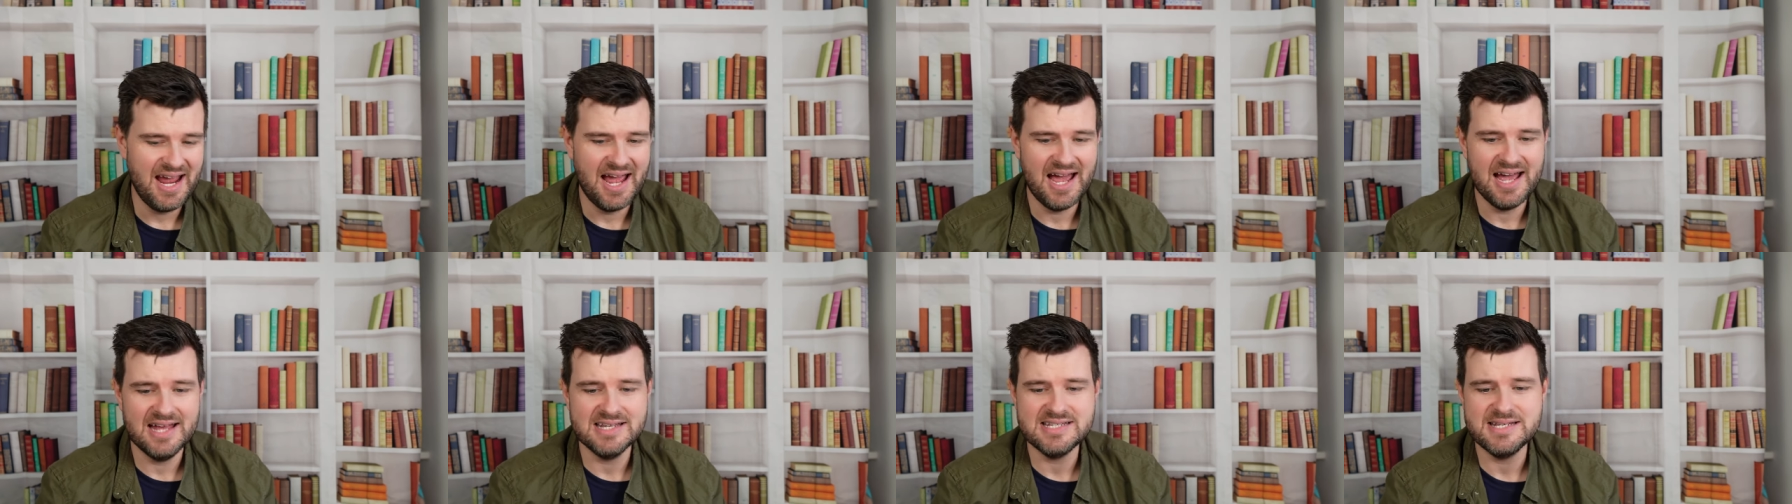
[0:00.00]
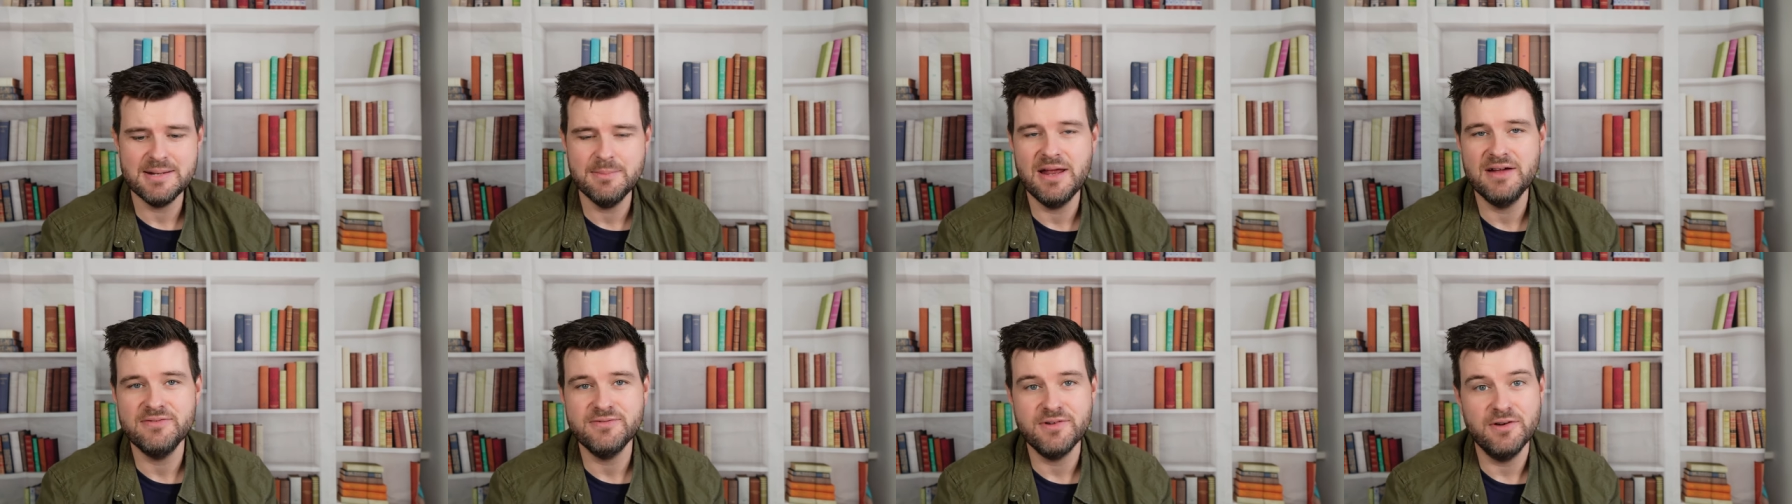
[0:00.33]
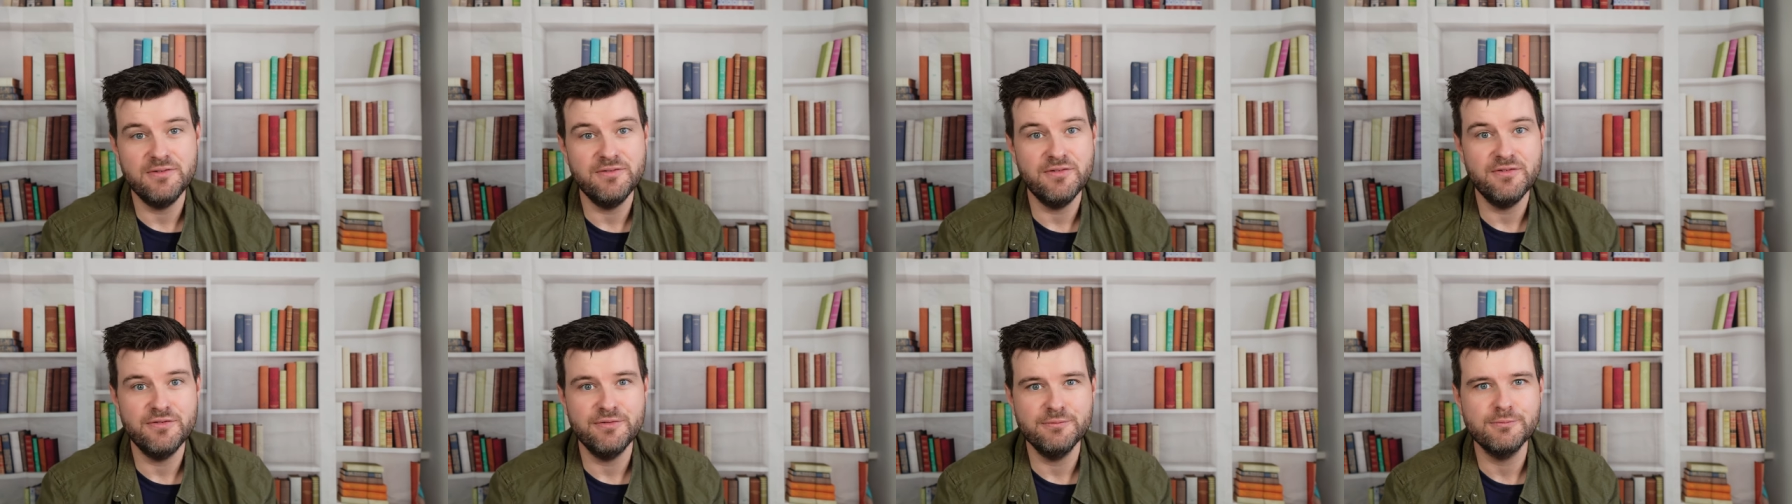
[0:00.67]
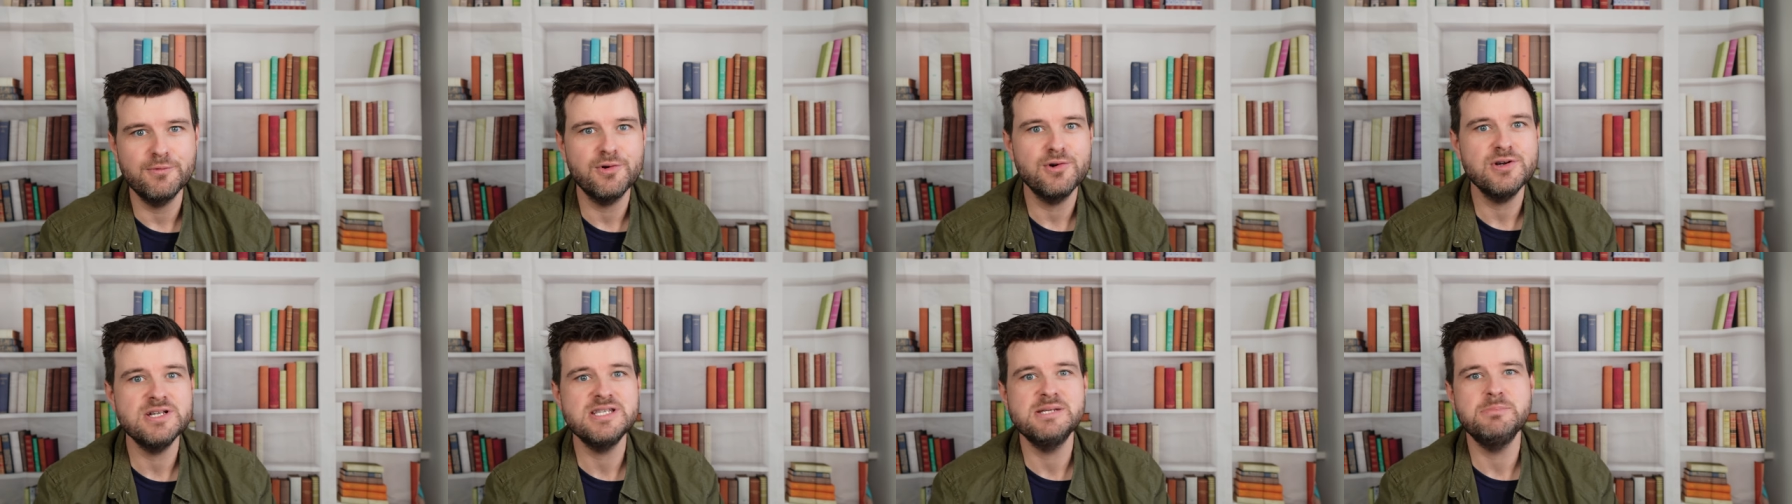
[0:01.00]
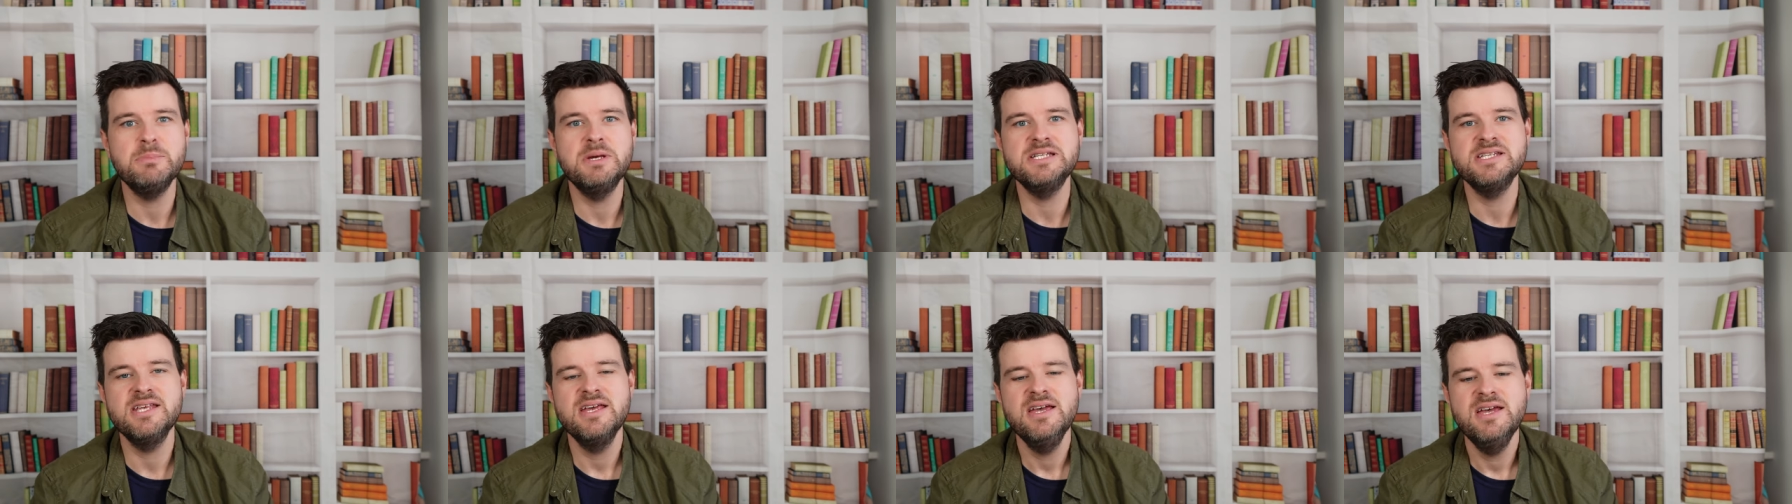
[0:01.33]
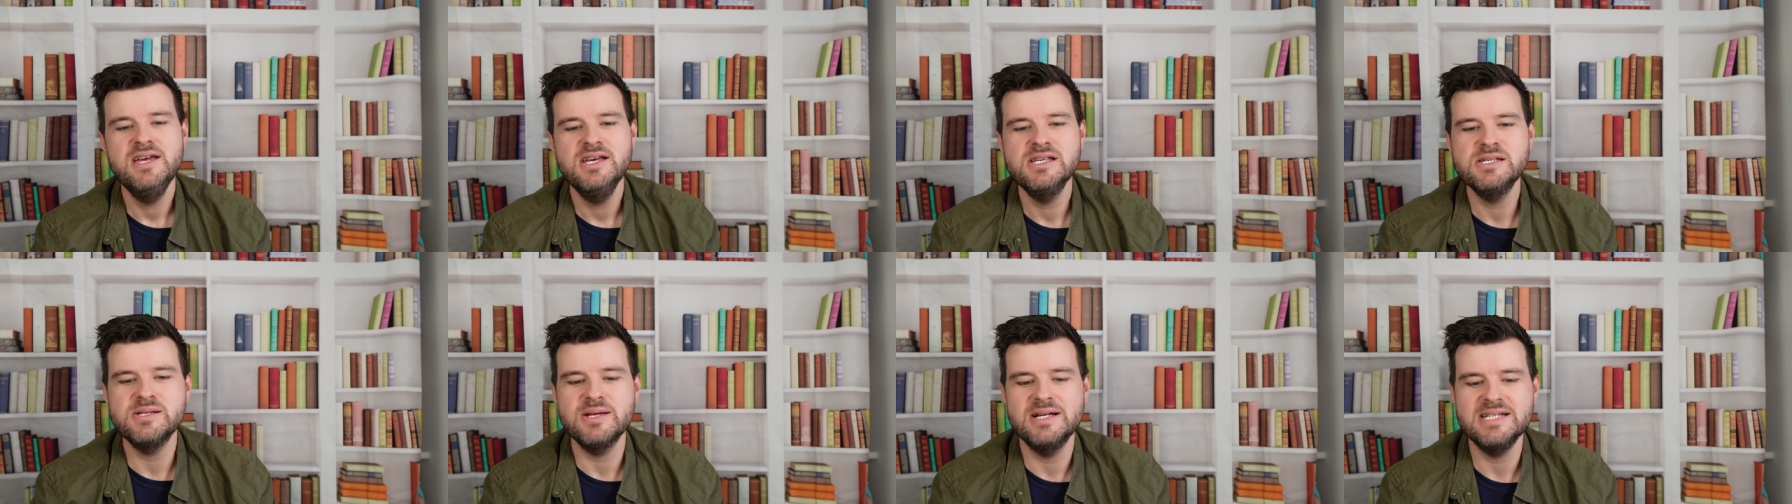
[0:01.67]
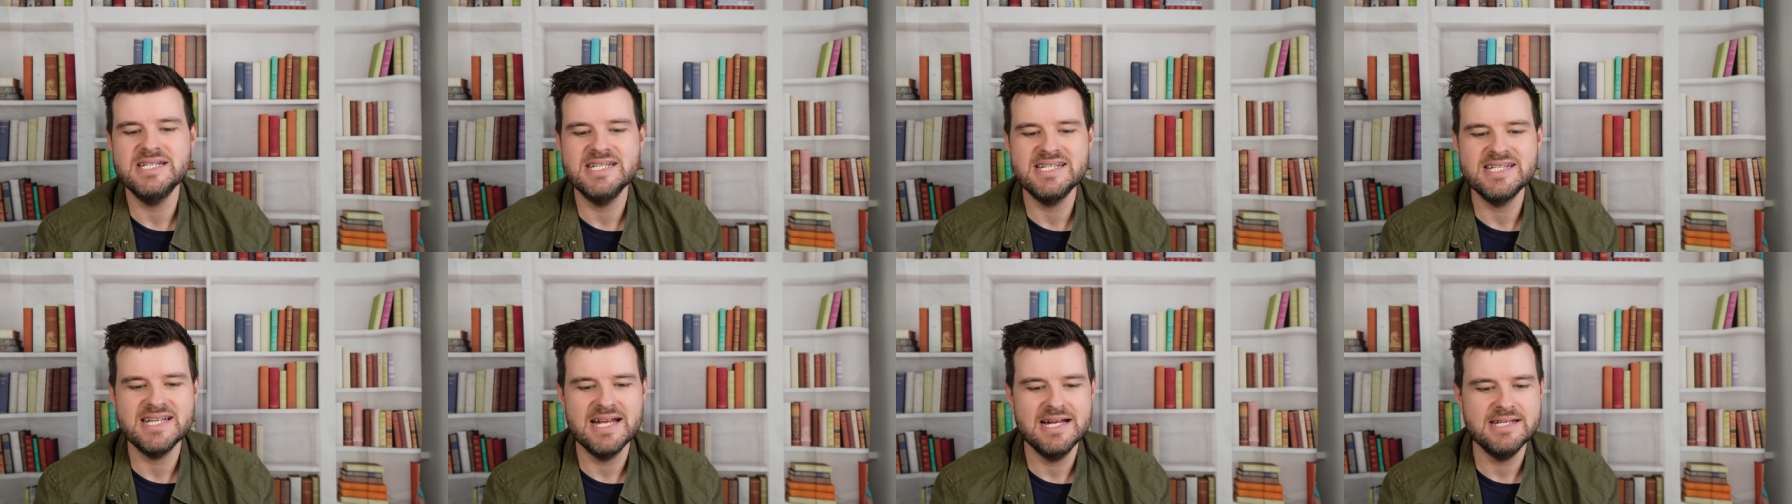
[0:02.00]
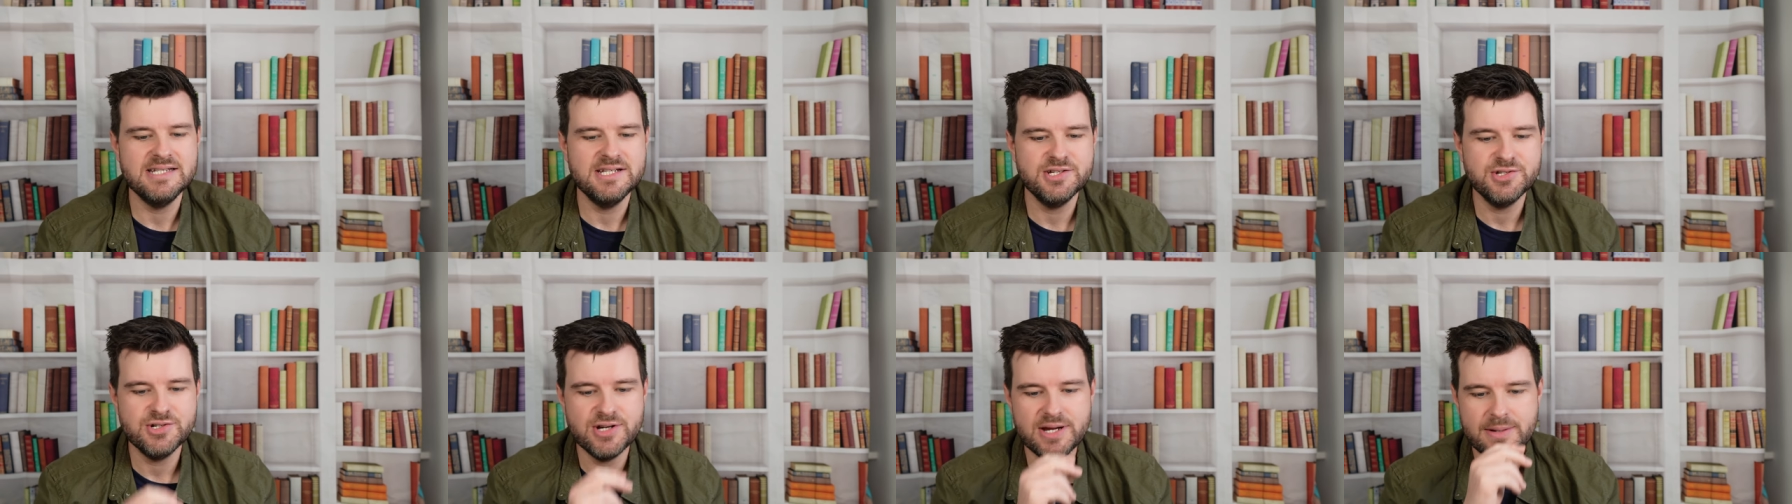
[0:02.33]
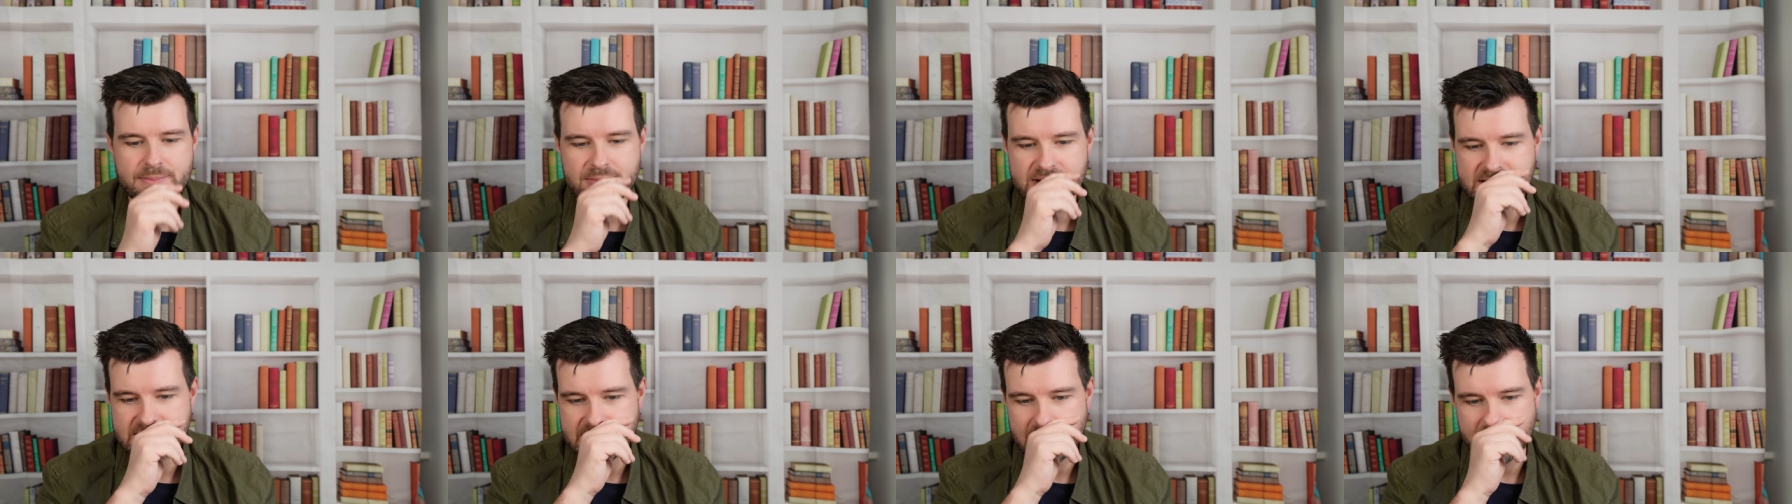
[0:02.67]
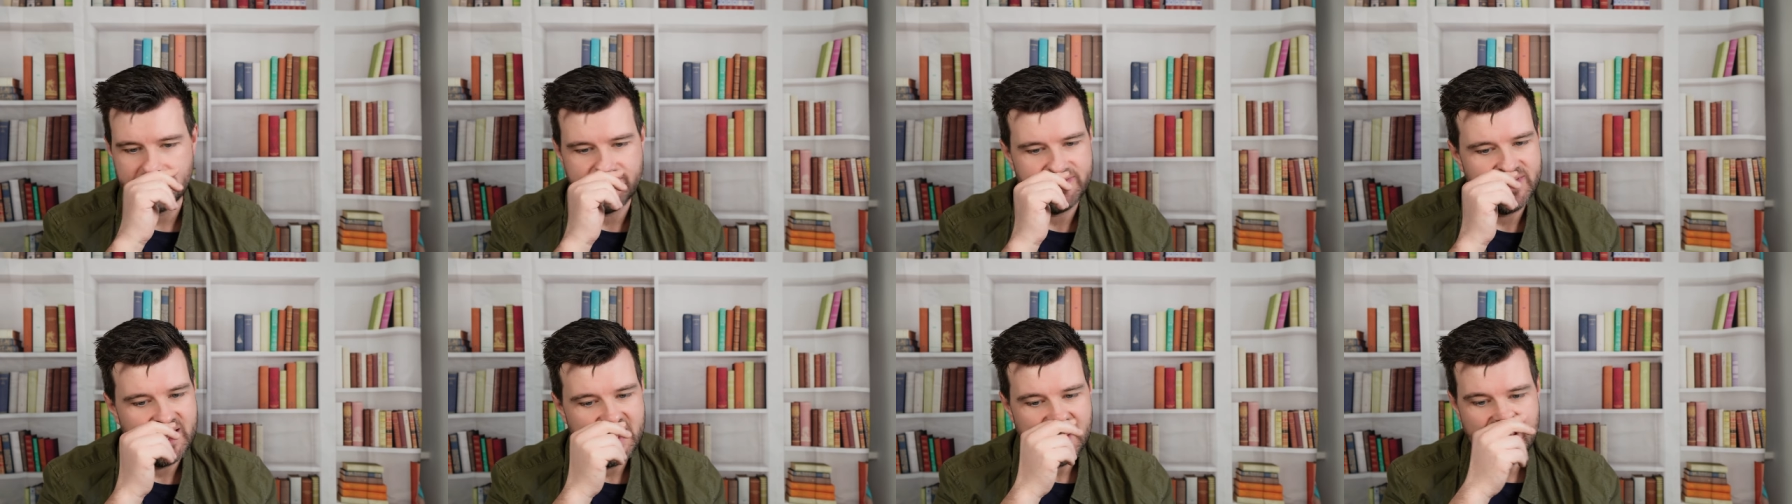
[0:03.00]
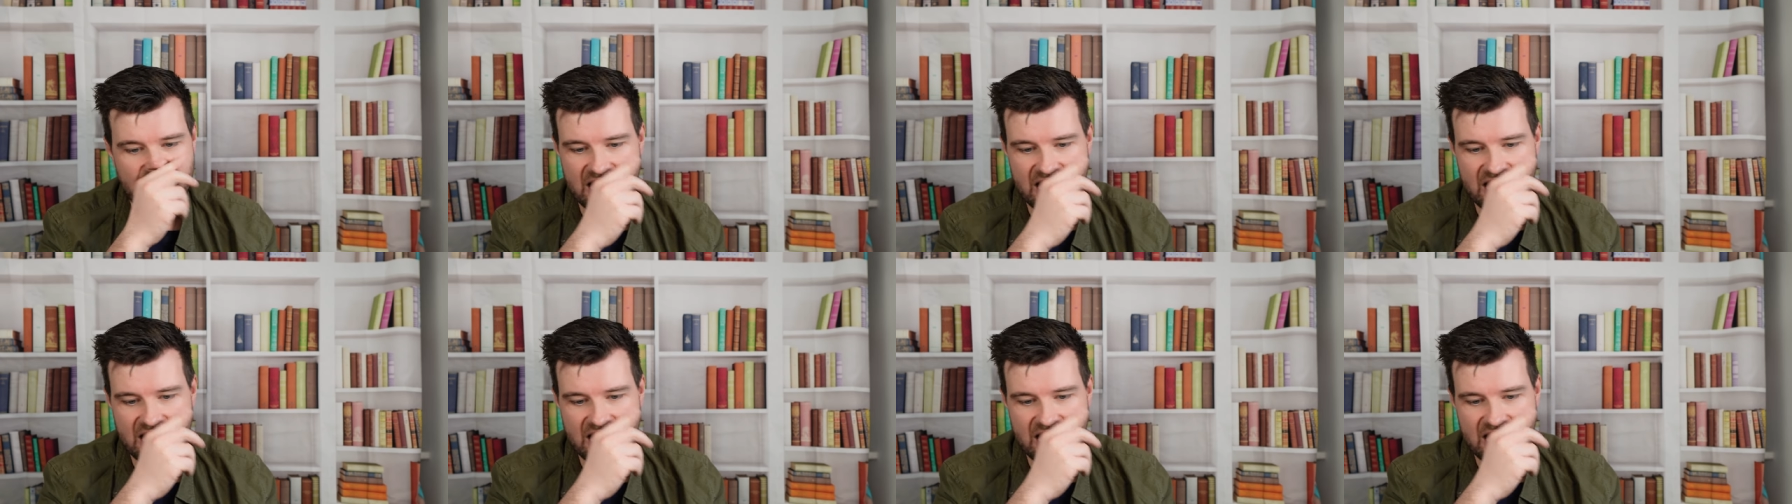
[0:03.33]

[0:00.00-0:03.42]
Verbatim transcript: I had some left over from Christmas, so I decided to treat myself